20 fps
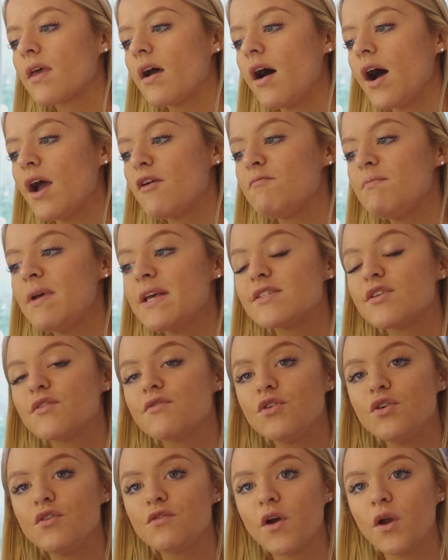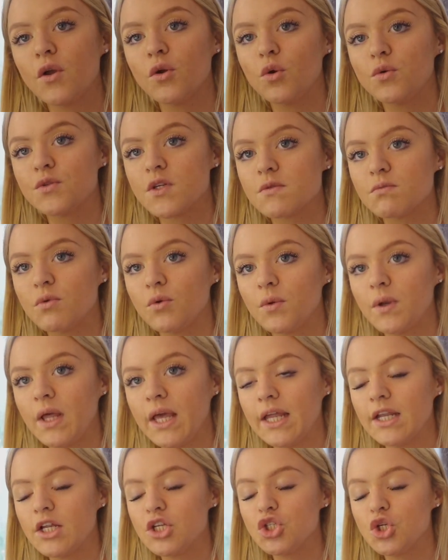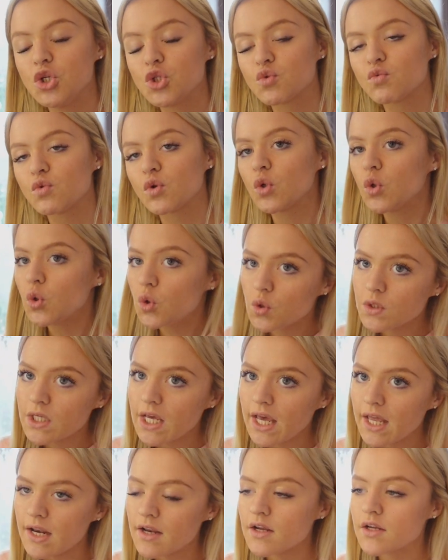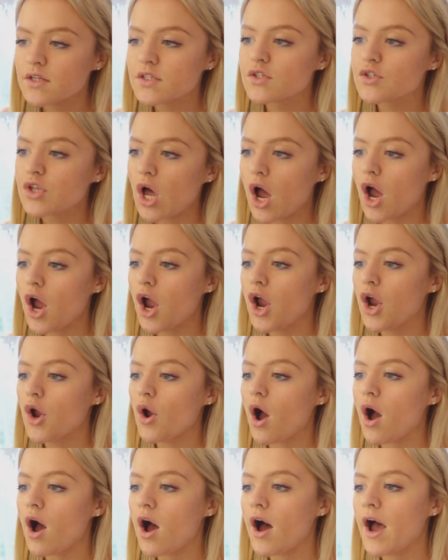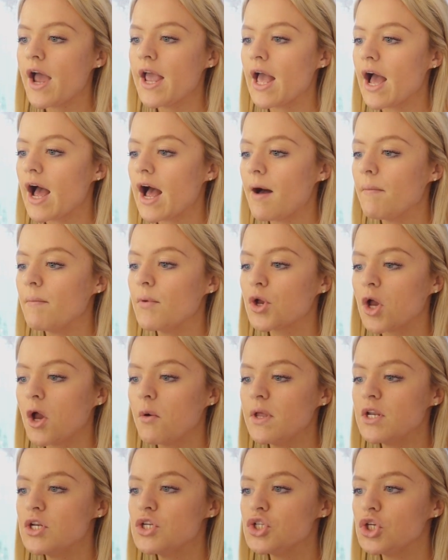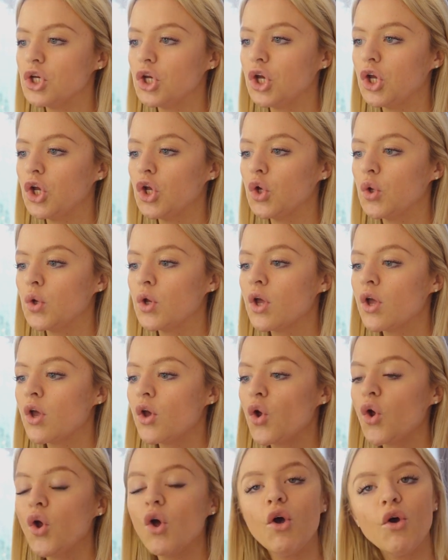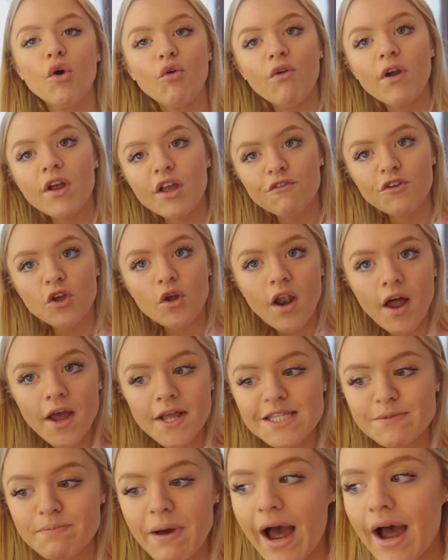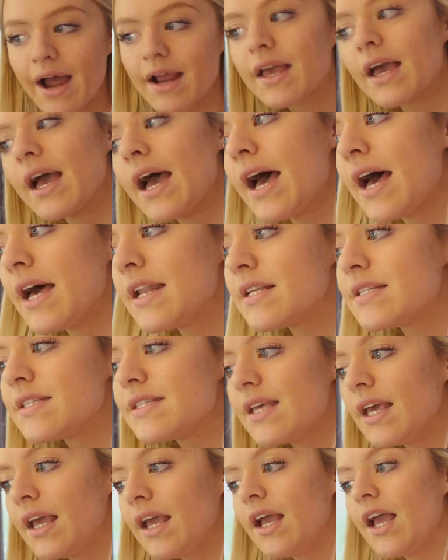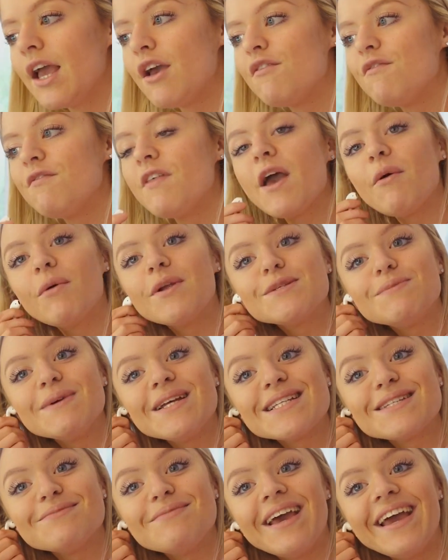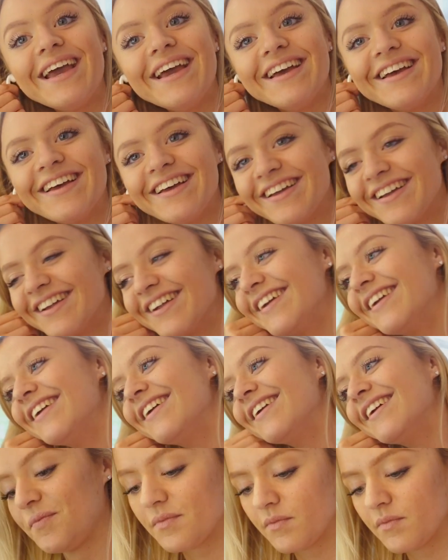I've missed a few phone calls this morning due to recording. So I am going to bring a few clients back and see if they want to speak to me.